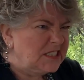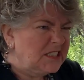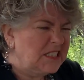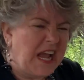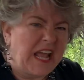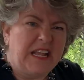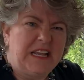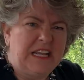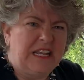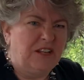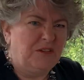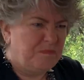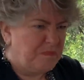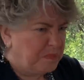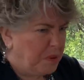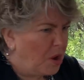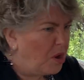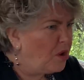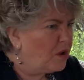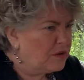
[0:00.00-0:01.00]
And he'd
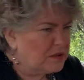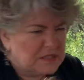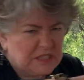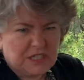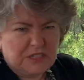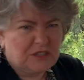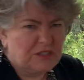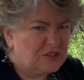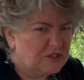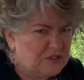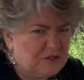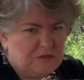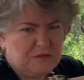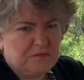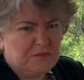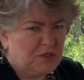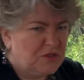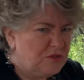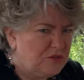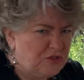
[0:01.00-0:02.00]
pull,
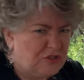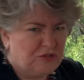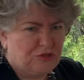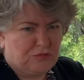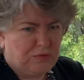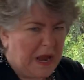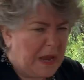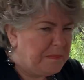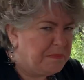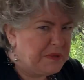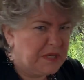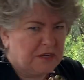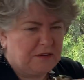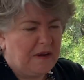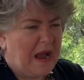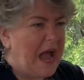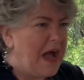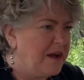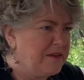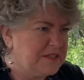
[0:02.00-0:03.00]
scrape the
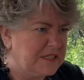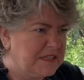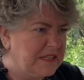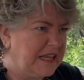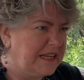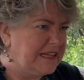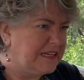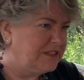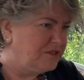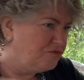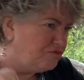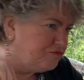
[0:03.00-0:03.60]
ground, and then he'd